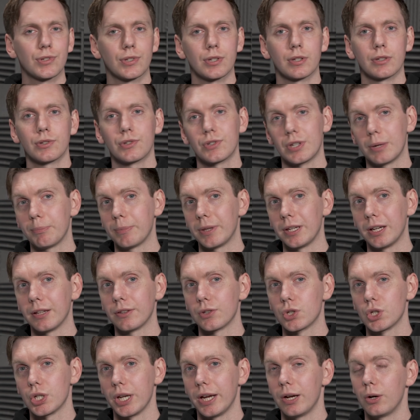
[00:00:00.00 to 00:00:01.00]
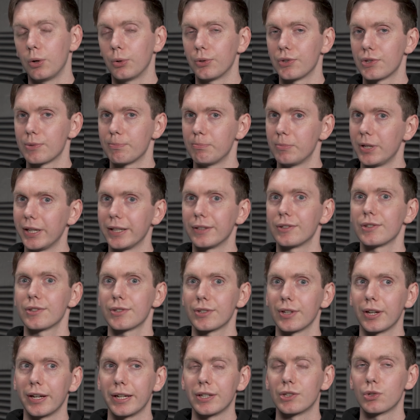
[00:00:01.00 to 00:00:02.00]
some of the other shareholders might
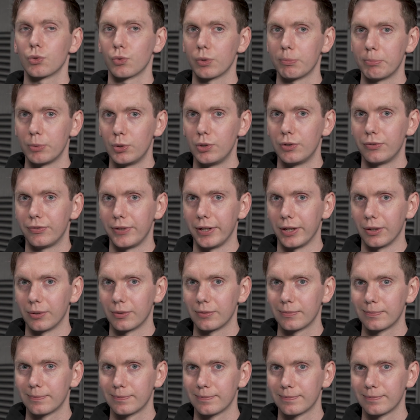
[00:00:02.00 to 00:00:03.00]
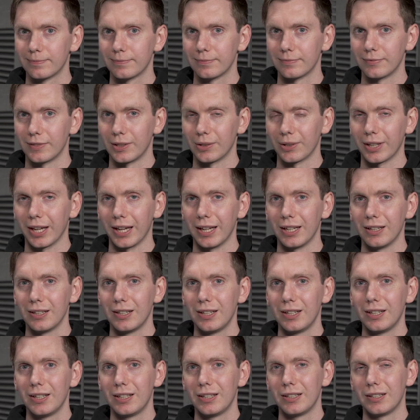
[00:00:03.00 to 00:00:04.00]
decide to remove you, okay?
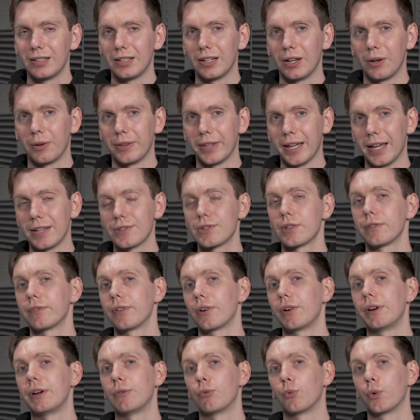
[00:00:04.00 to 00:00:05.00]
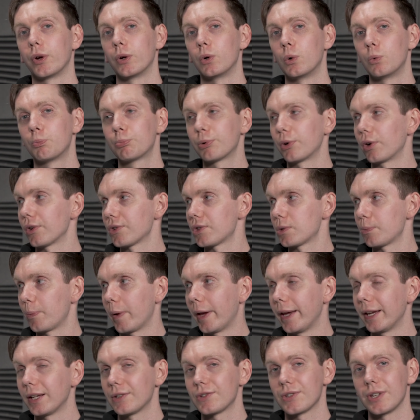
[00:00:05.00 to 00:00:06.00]
And that's a very real
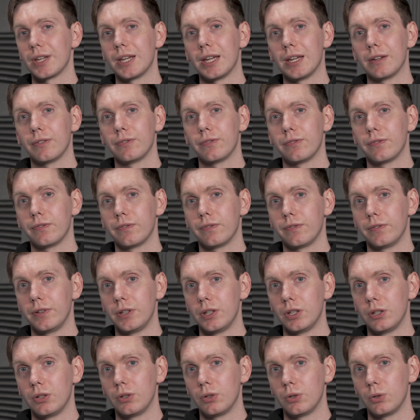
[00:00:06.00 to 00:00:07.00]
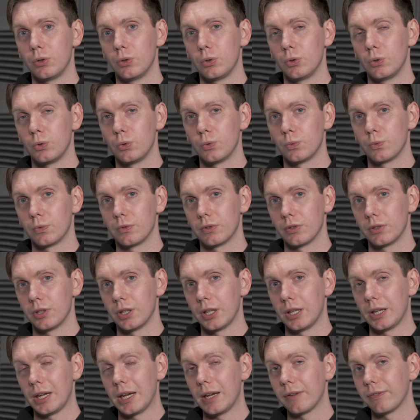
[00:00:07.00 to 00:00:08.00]
prospect if
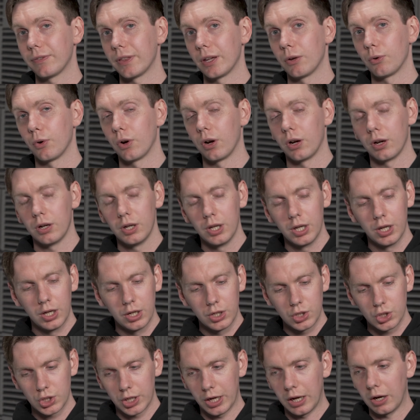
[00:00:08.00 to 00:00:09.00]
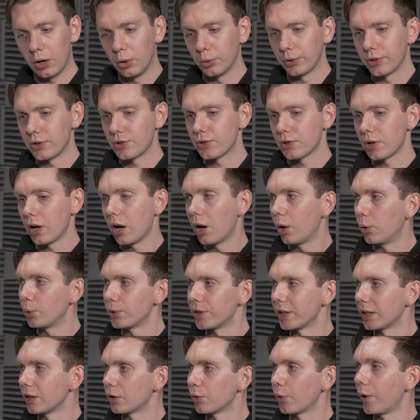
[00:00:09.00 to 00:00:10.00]
there are shareholders
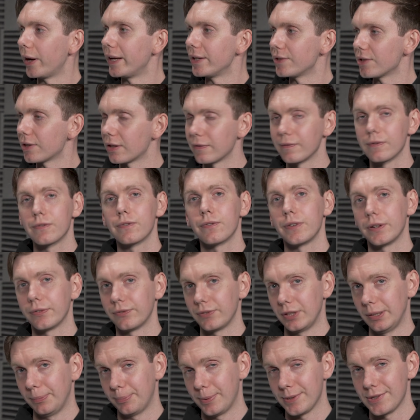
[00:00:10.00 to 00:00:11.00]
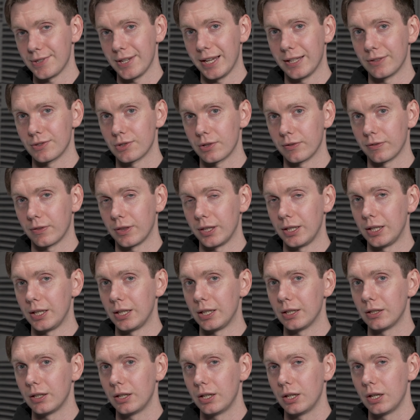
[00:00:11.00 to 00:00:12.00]
holding greater than 50% of
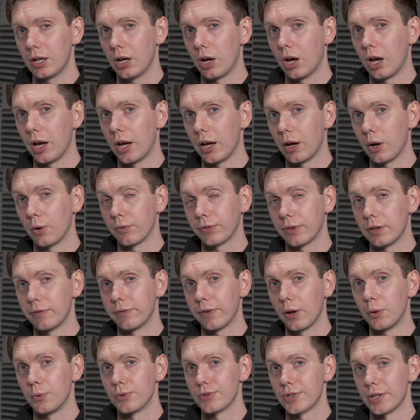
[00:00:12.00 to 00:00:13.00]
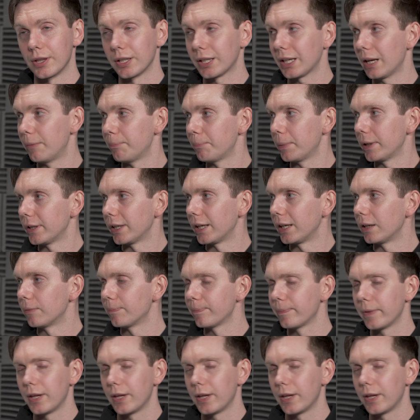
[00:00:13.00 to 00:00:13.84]
the votes in the company.